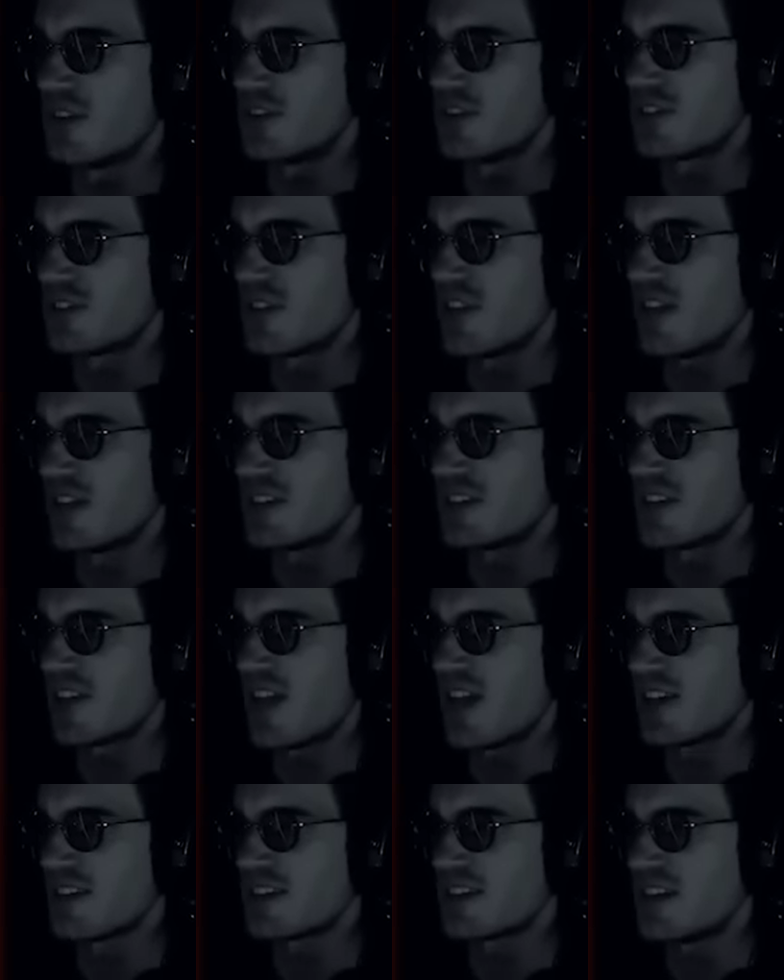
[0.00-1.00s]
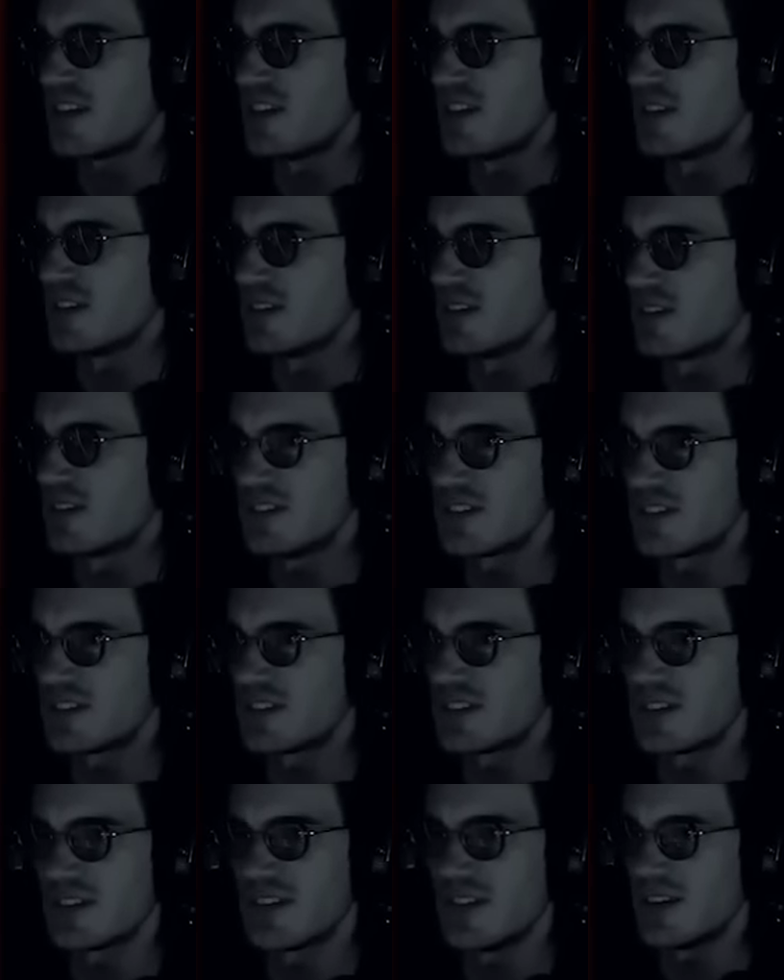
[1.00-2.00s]
There's less gas here.
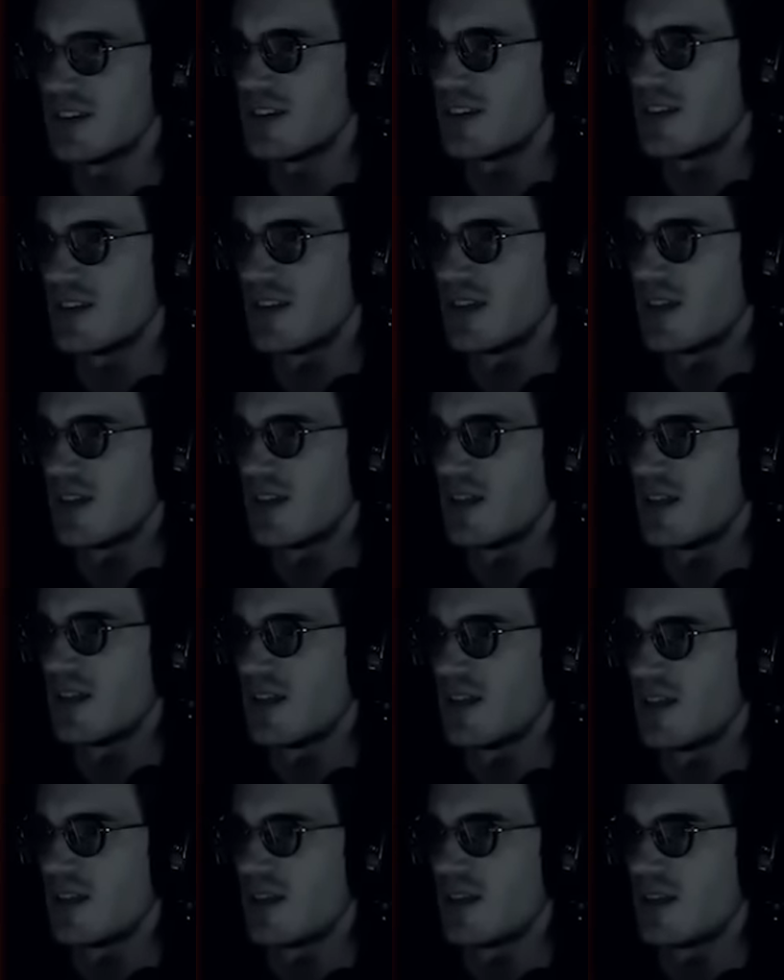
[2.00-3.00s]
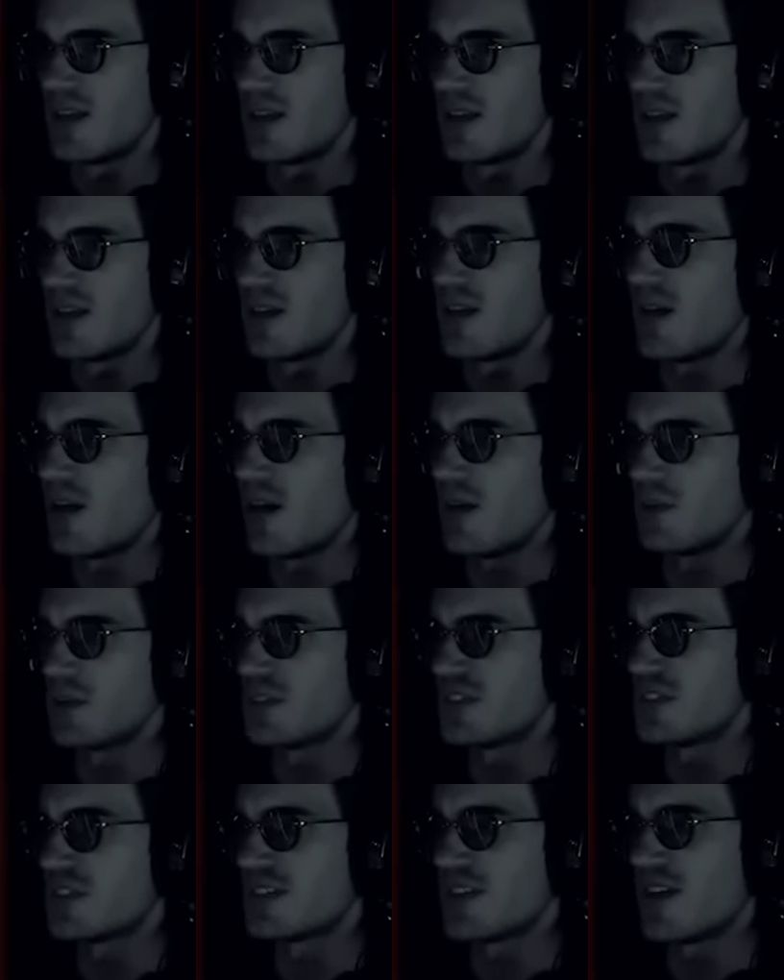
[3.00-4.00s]
This is the hit. I
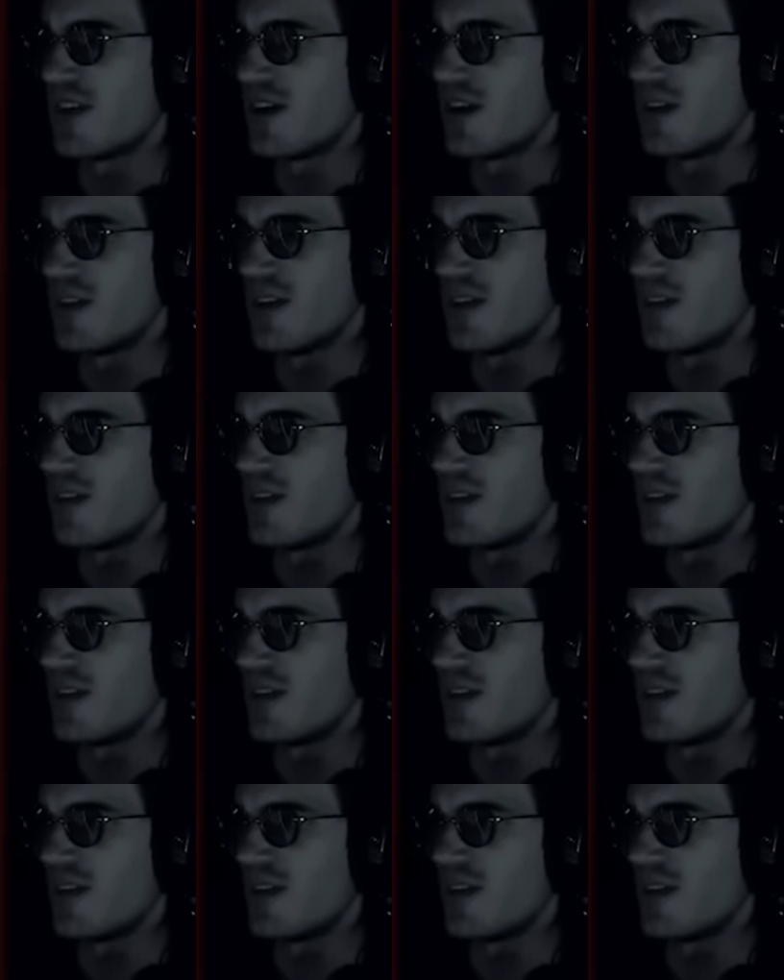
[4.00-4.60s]
was just not,